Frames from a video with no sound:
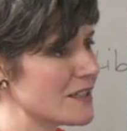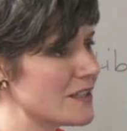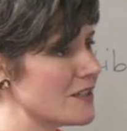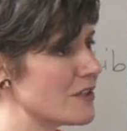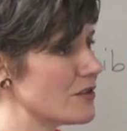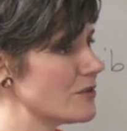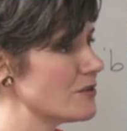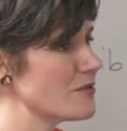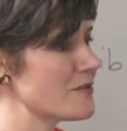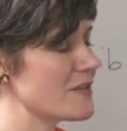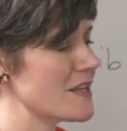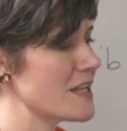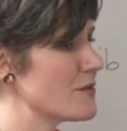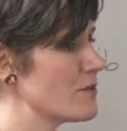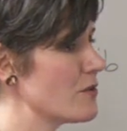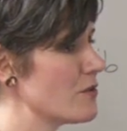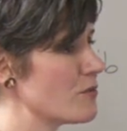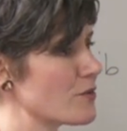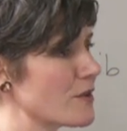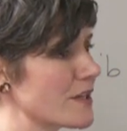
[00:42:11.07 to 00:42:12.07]
You know, think
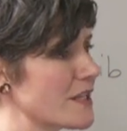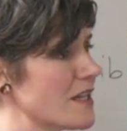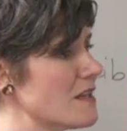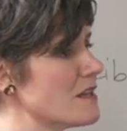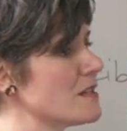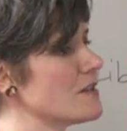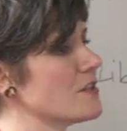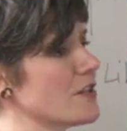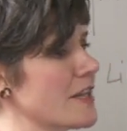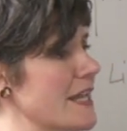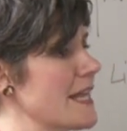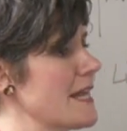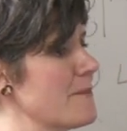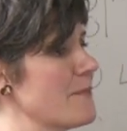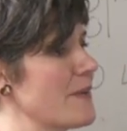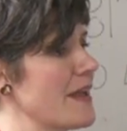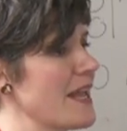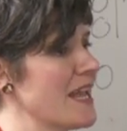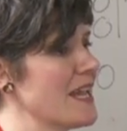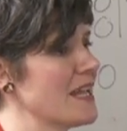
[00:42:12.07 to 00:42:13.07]
about working on their
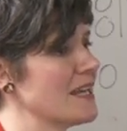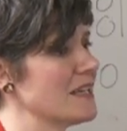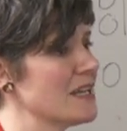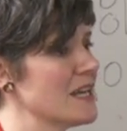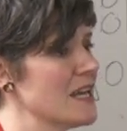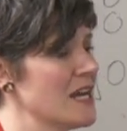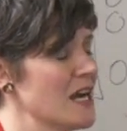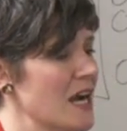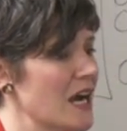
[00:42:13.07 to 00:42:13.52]
campaign.